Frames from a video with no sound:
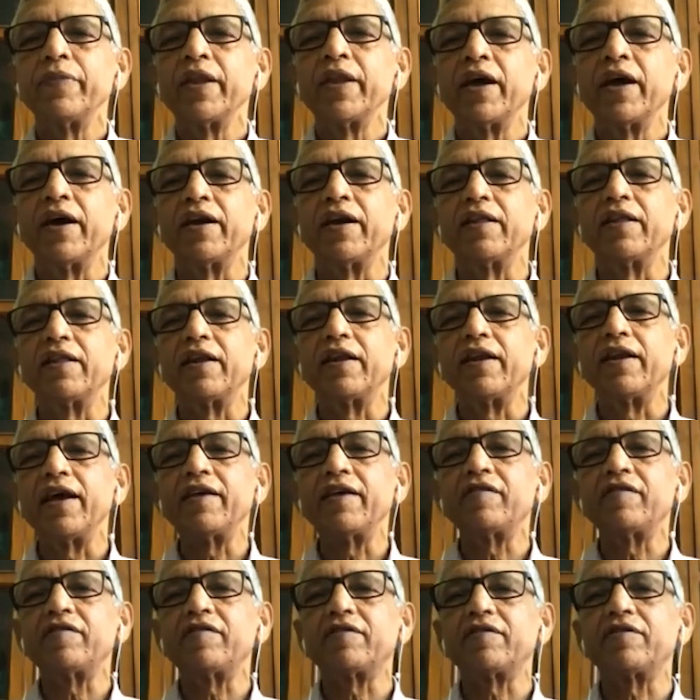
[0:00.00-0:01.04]
And in the
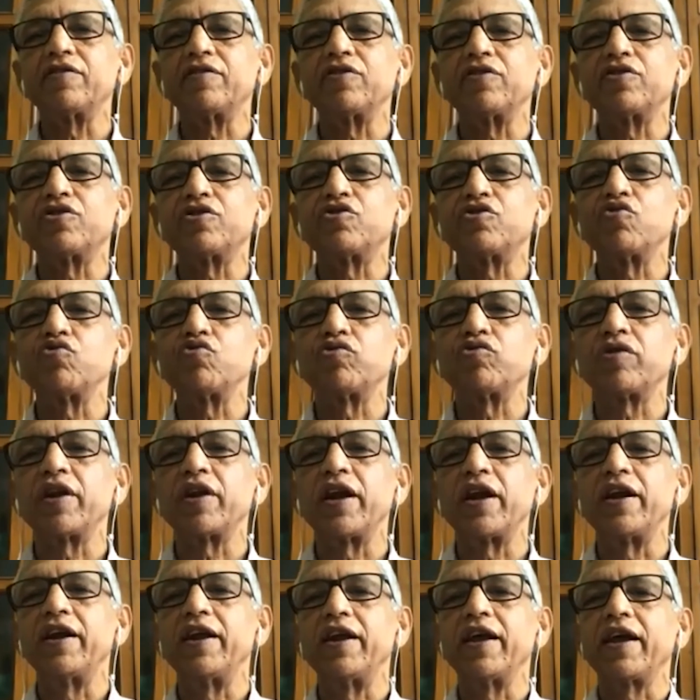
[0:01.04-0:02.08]
next two,
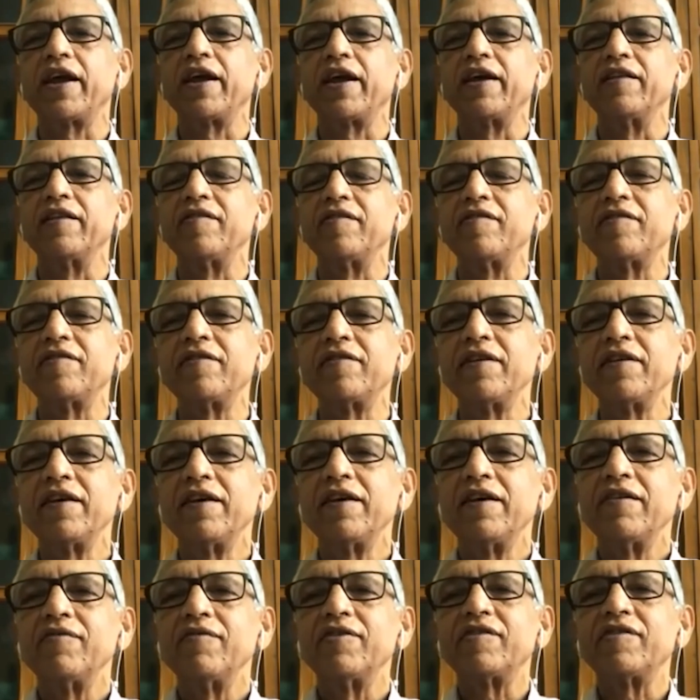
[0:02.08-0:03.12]
three decades,
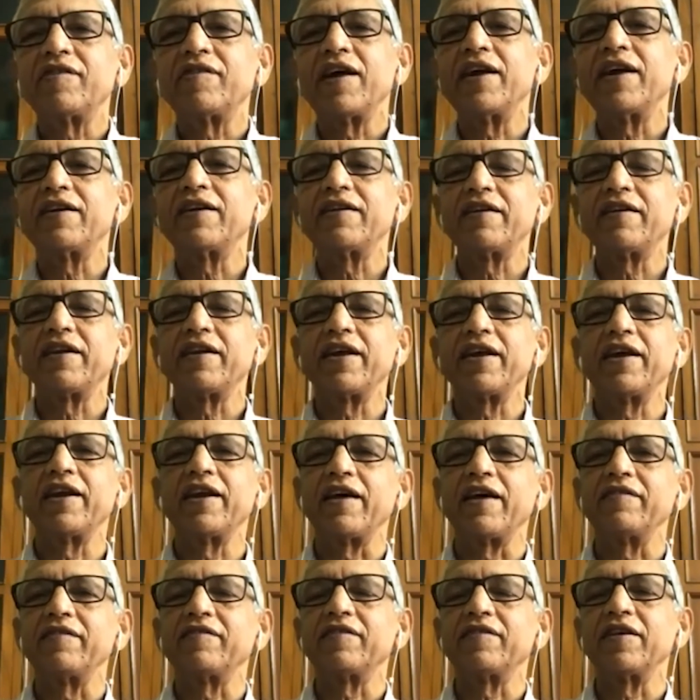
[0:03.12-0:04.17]
we started
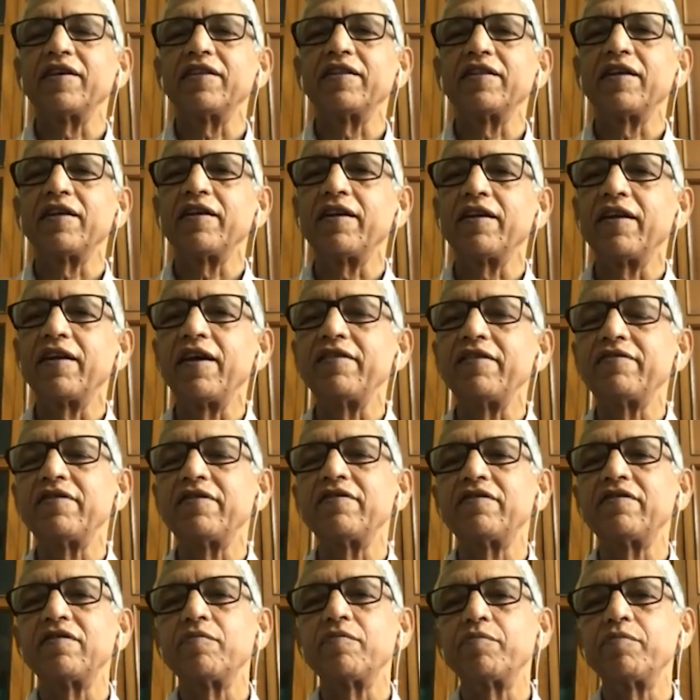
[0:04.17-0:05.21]
realizing the
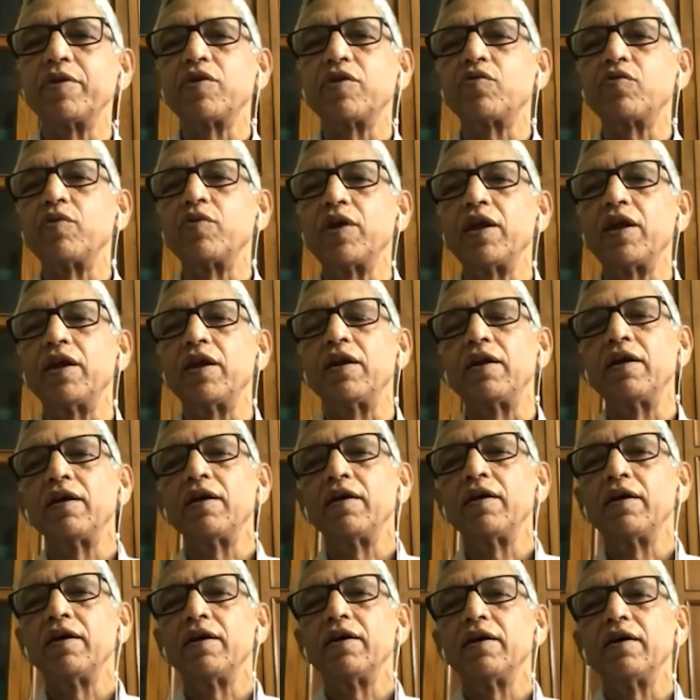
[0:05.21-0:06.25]
relationship between
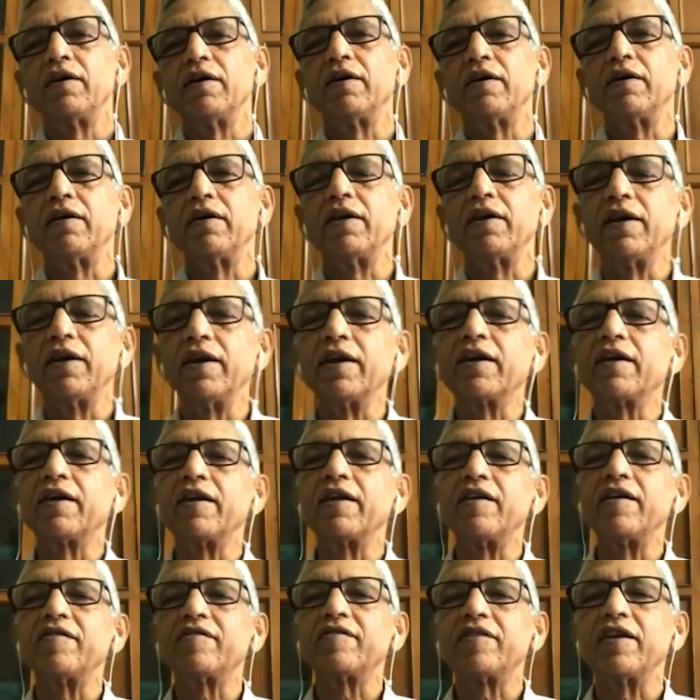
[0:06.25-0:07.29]
uh,
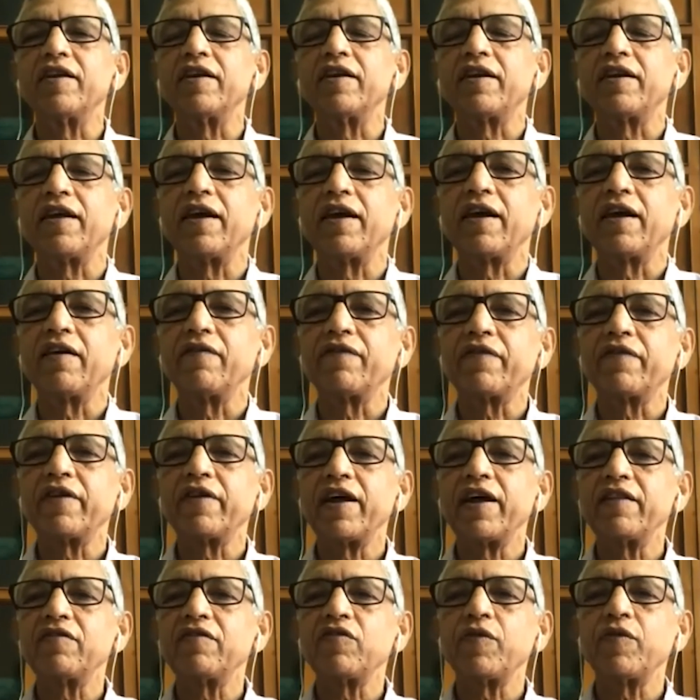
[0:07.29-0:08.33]
increased intake of
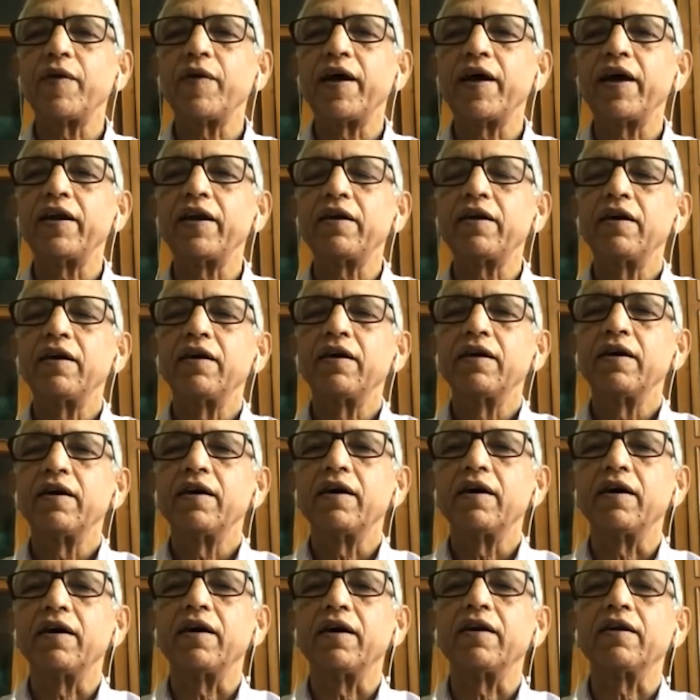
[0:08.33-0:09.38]
trans fat
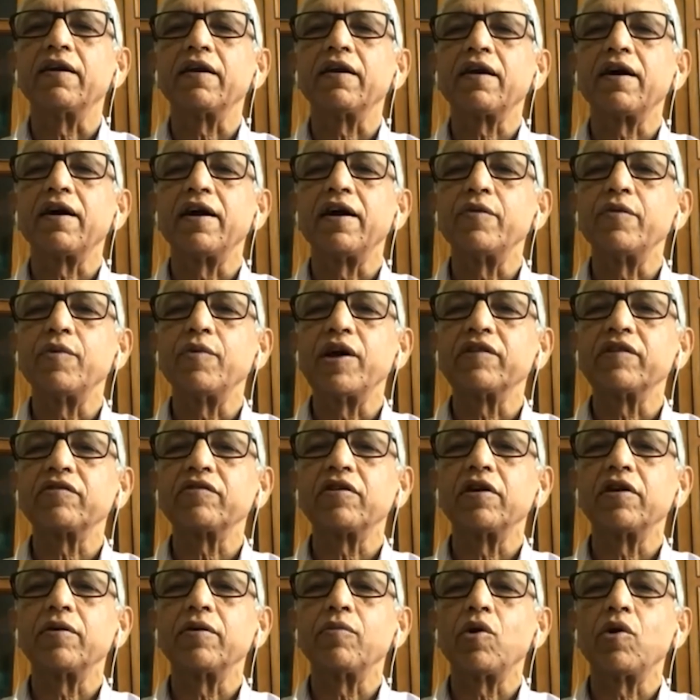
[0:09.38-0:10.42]
and
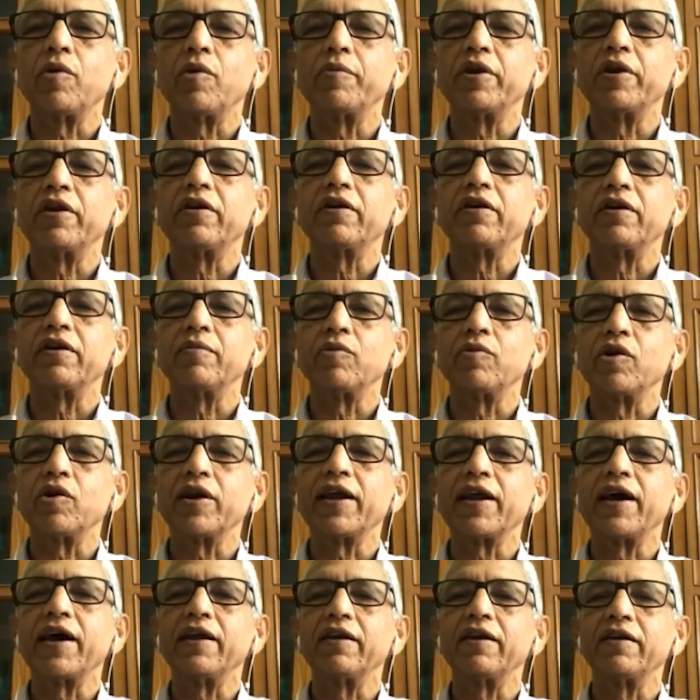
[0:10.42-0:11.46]
cardiovascular morbidity,
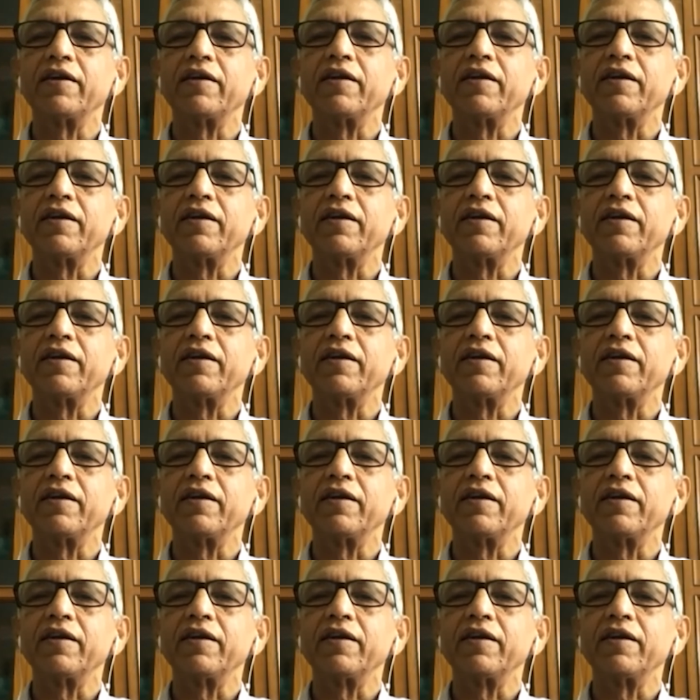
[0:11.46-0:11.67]
mortality.